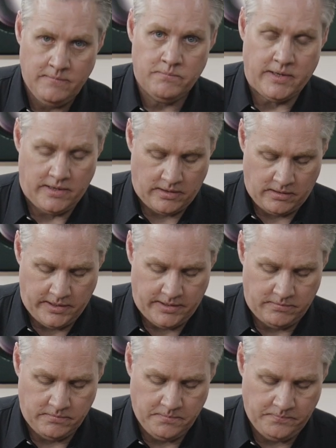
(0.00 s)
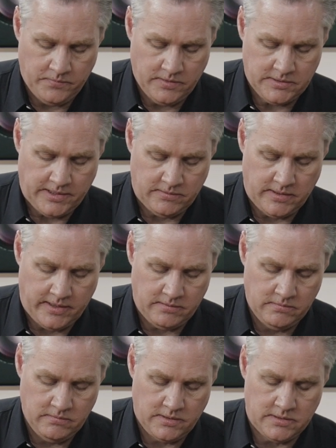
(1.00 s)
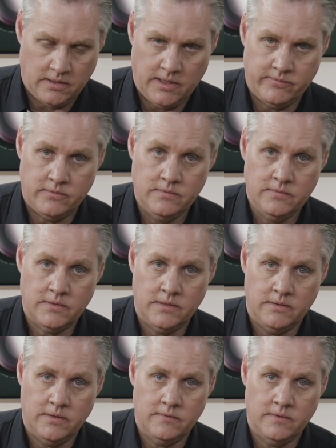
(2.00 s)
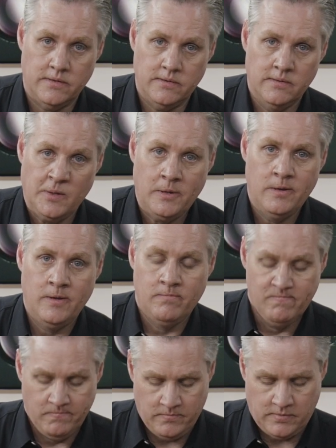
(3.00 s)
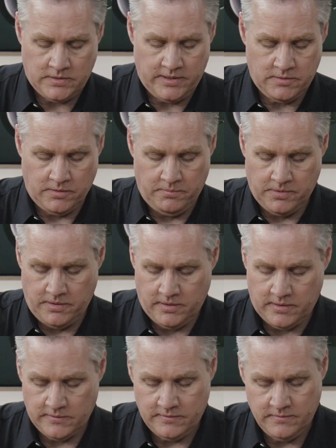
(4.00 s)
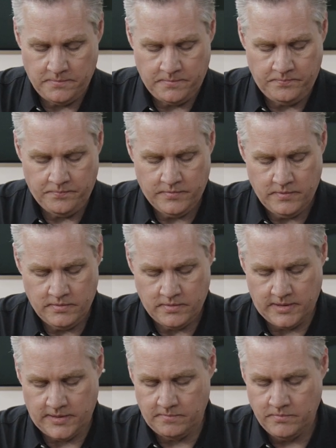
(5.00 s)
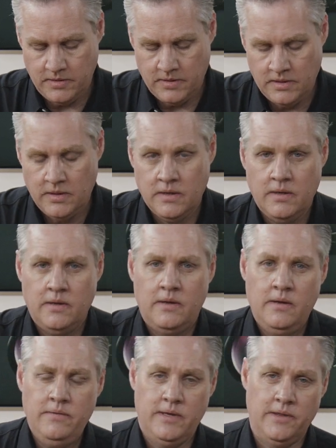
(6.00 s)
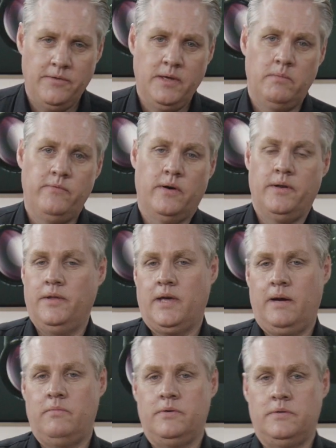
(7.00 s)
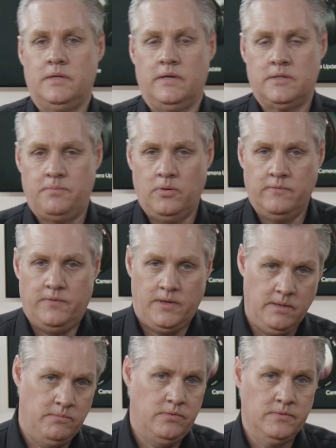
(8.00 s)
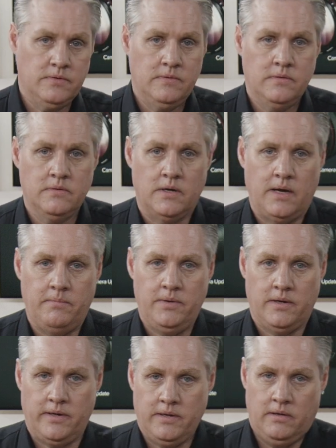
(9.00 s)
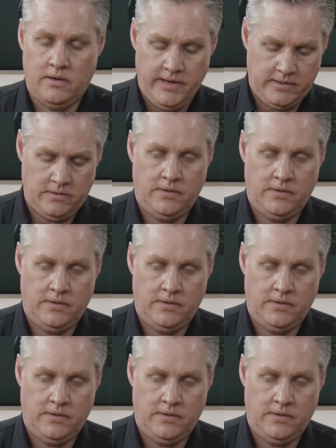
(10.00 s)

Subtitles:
and it'll then set that as the level. So there it is there. So that's really pretty nice. The other thing we've got in the camera is support for gimbals. They can connect to the